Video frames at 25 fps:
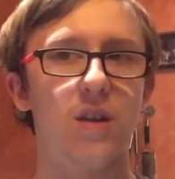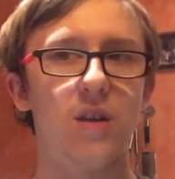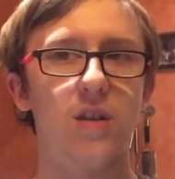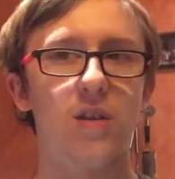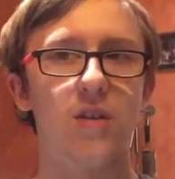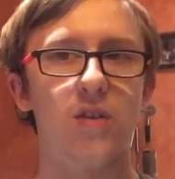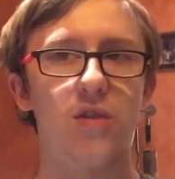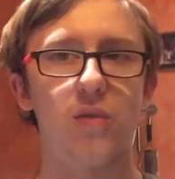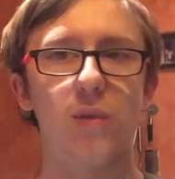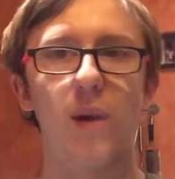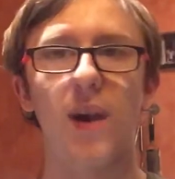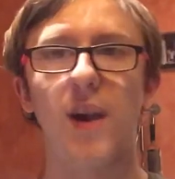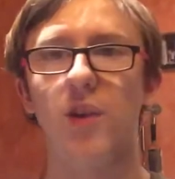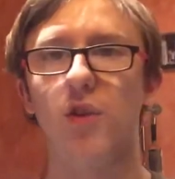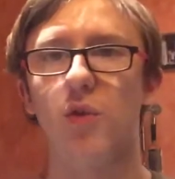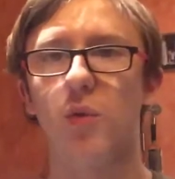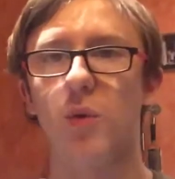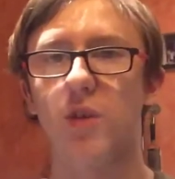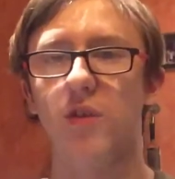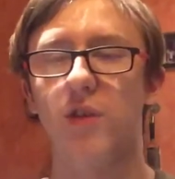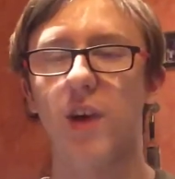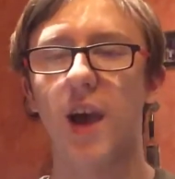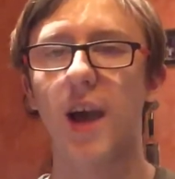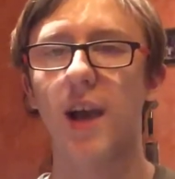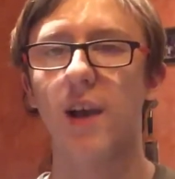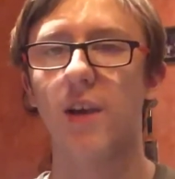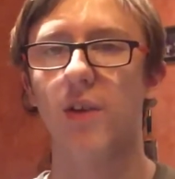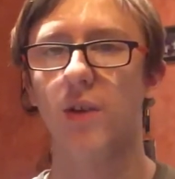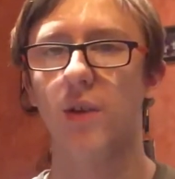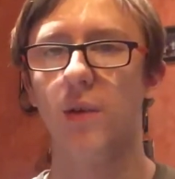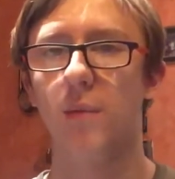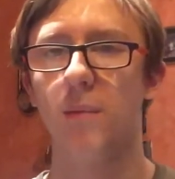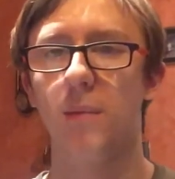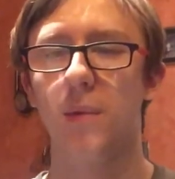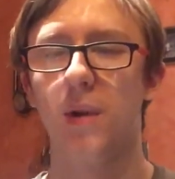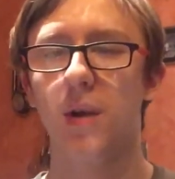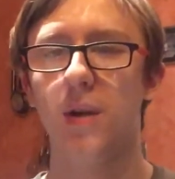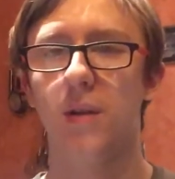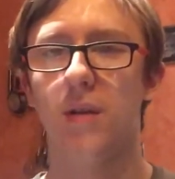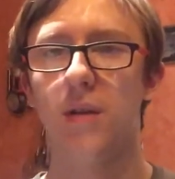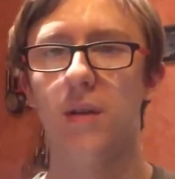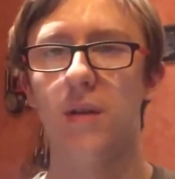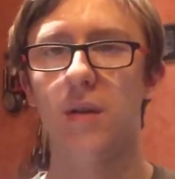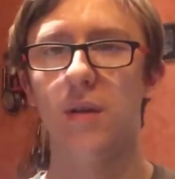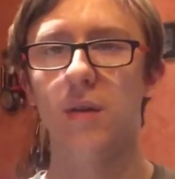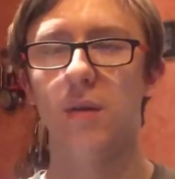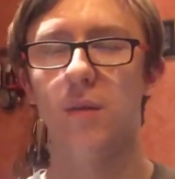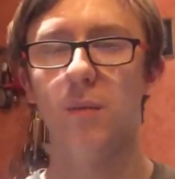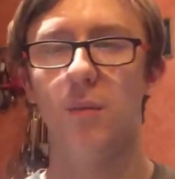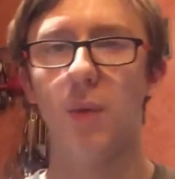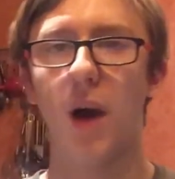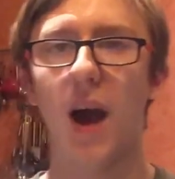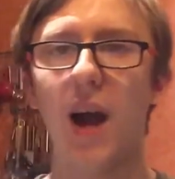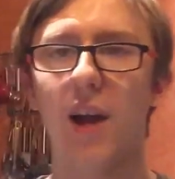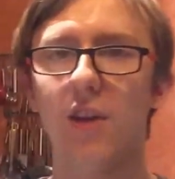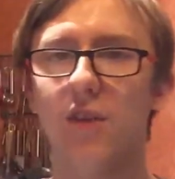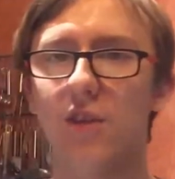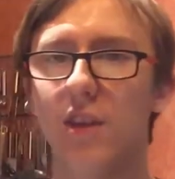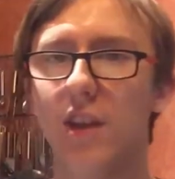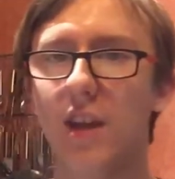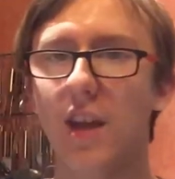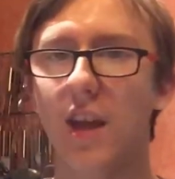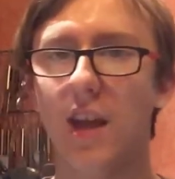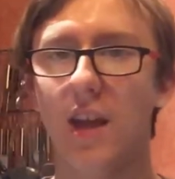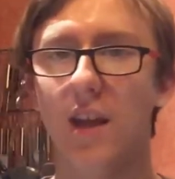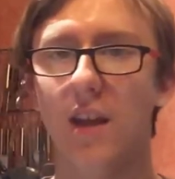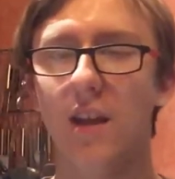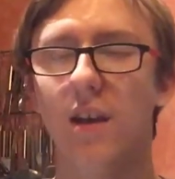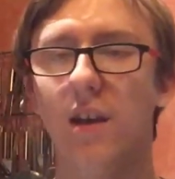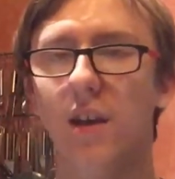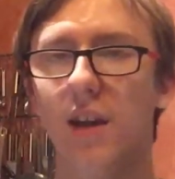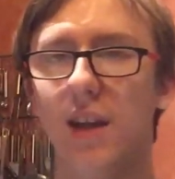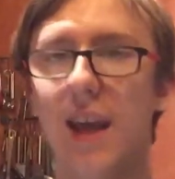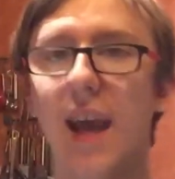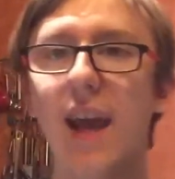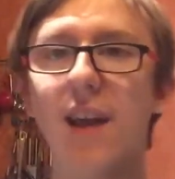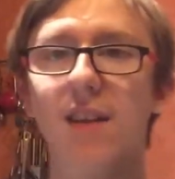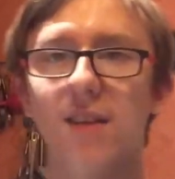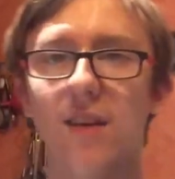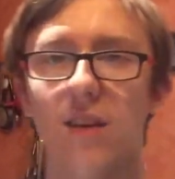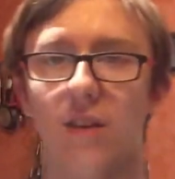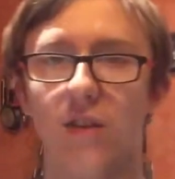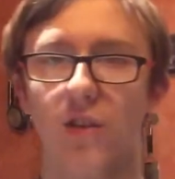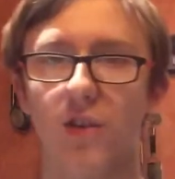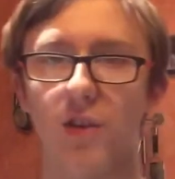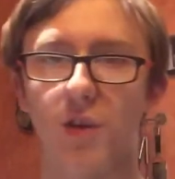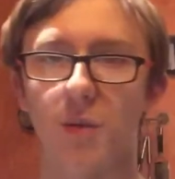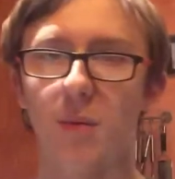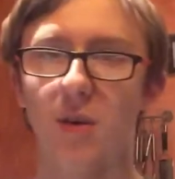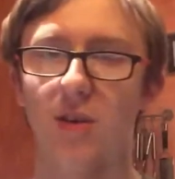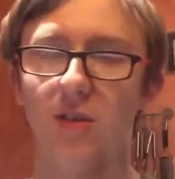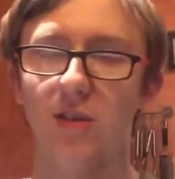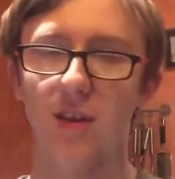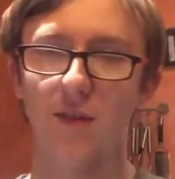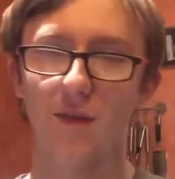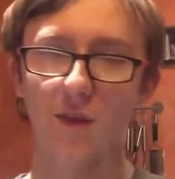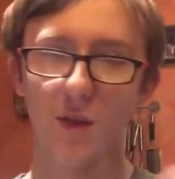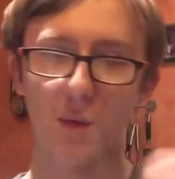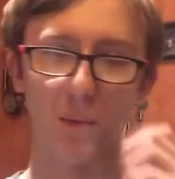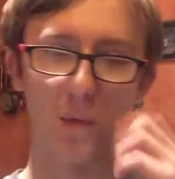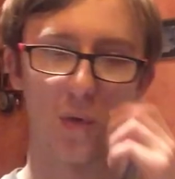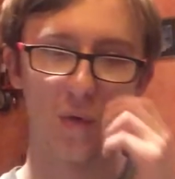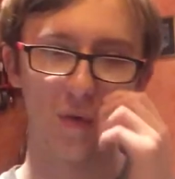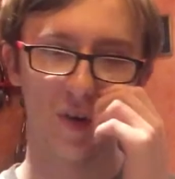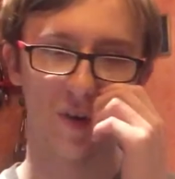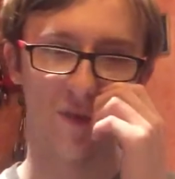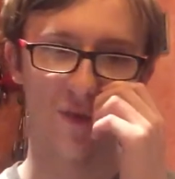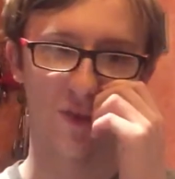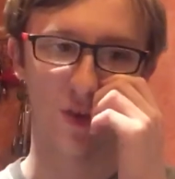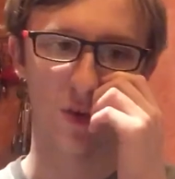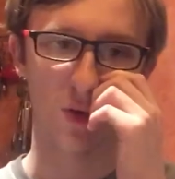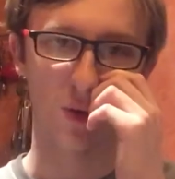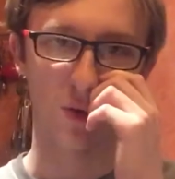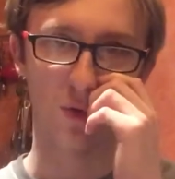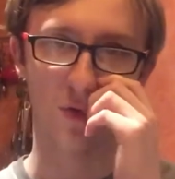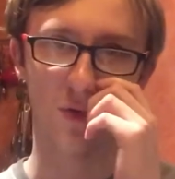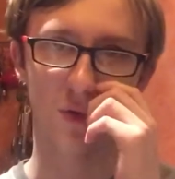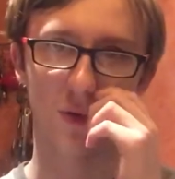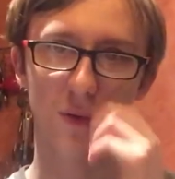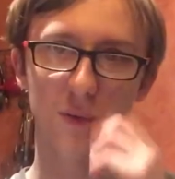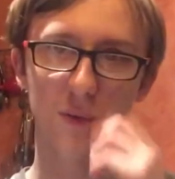trying to attack them, but actually getting to them is more difficult.